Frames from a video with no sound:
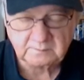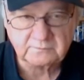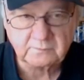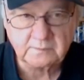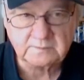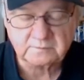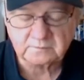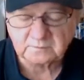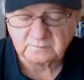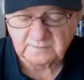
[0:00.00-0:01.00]

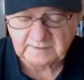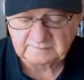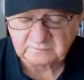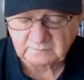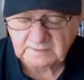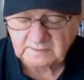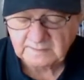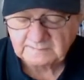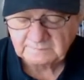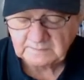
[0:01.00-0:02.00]
performances in 5 straight,
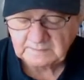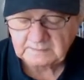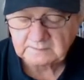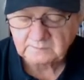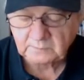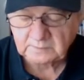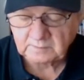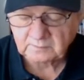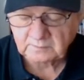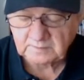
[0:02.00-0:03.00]
hitting the board in
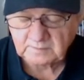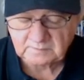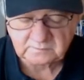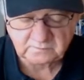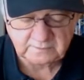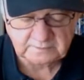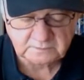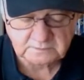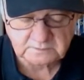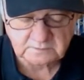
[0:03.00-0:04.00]
3 of those
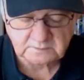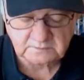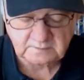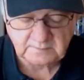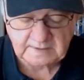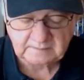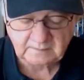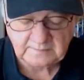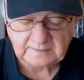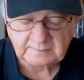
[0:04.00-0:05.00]
adventures, including
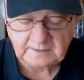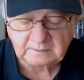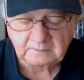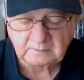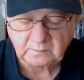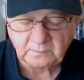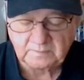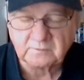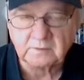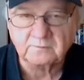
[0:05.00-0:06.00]
back-to-back power run
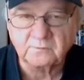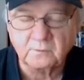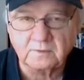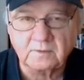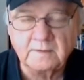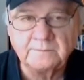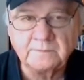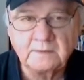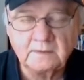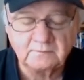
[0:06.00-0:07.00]
wins in her 4th
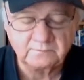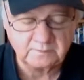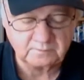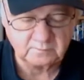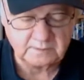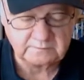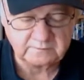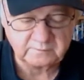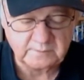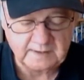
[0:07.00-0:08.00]
and 5th
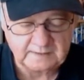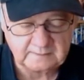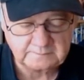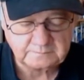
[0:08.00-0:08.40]
races back.